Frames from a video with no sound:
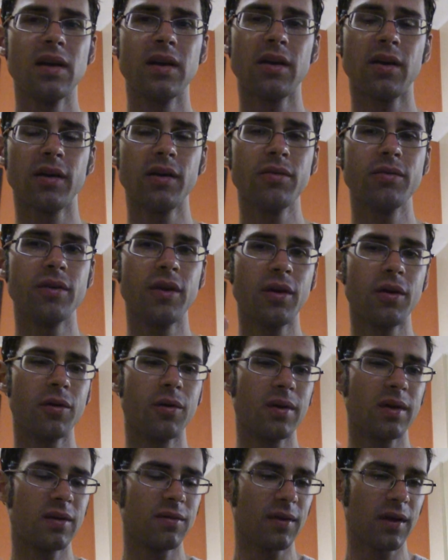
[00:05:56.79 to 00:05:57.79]
Now, I don't
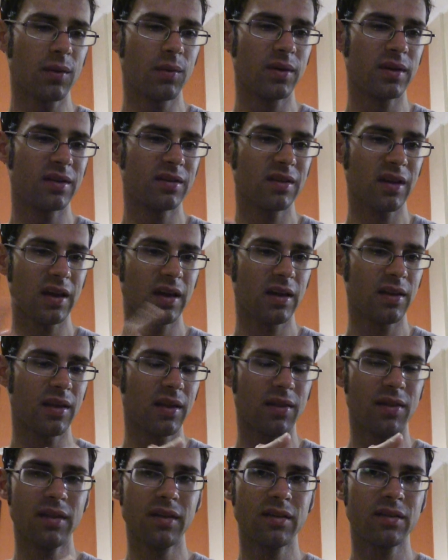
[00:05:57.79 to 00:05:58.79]
know if I would say
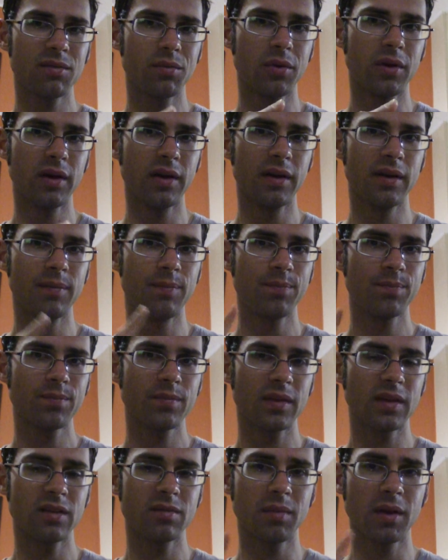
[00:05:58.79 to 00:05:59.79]
that this
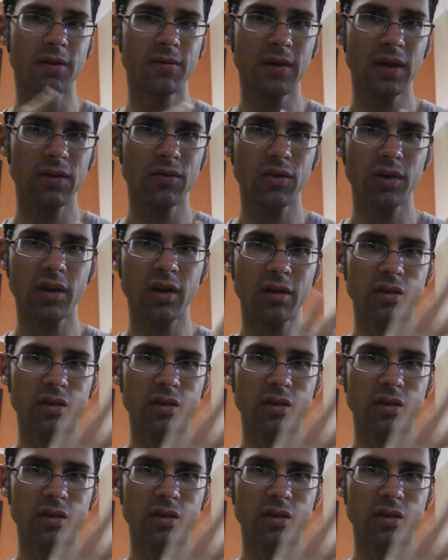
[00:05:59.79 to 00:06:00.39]
one is my favorite